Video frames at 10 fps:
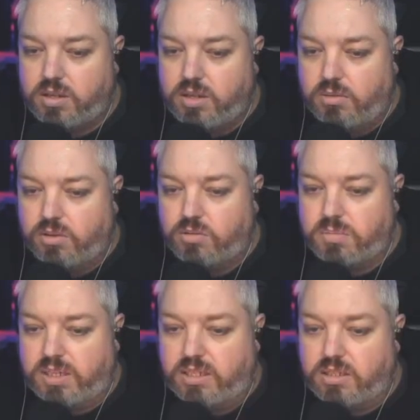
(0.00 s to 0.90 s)
Which
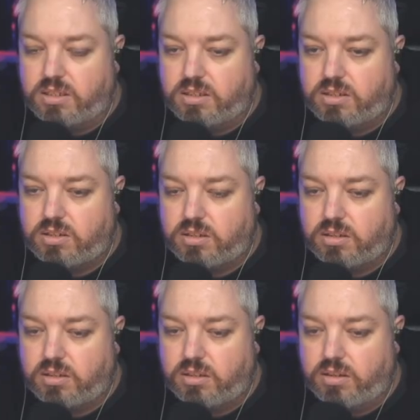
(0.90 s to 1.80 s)
means
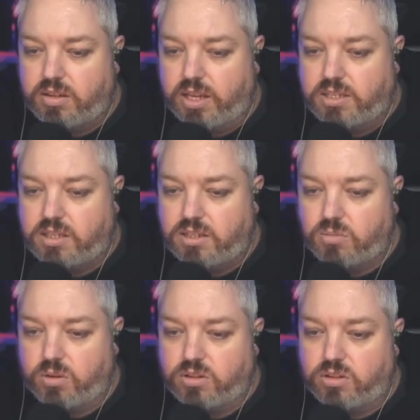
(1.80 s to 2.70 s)
this needs
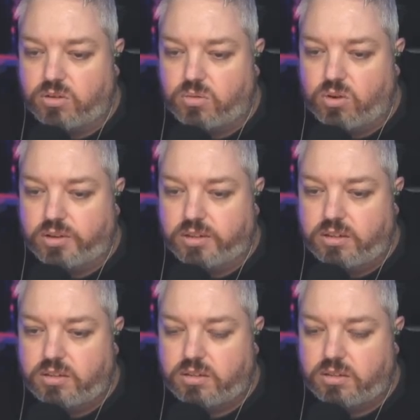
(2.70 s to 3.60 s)
one to go
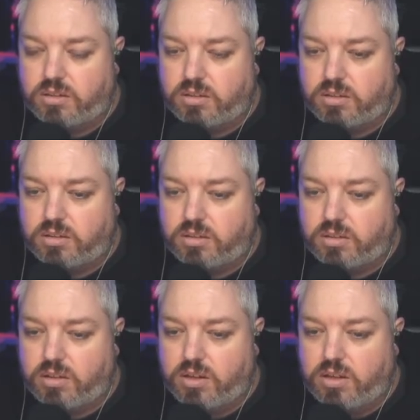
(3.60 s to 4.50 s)
on.
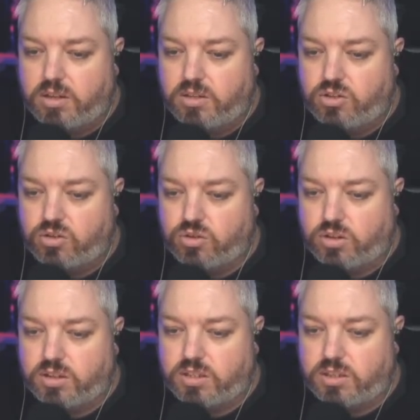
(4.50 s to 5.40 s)
2,
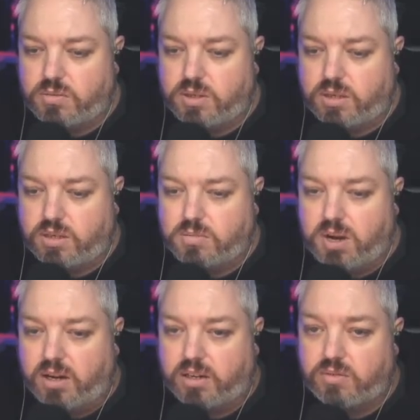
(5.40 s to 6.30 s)
because this
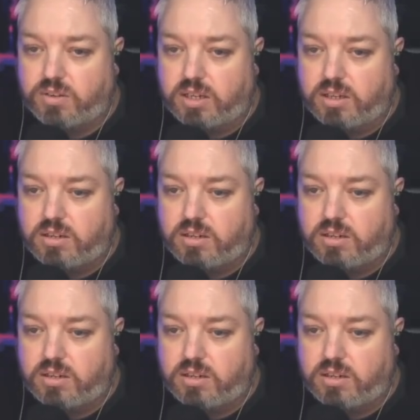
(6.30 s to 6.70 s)
smart conveyor.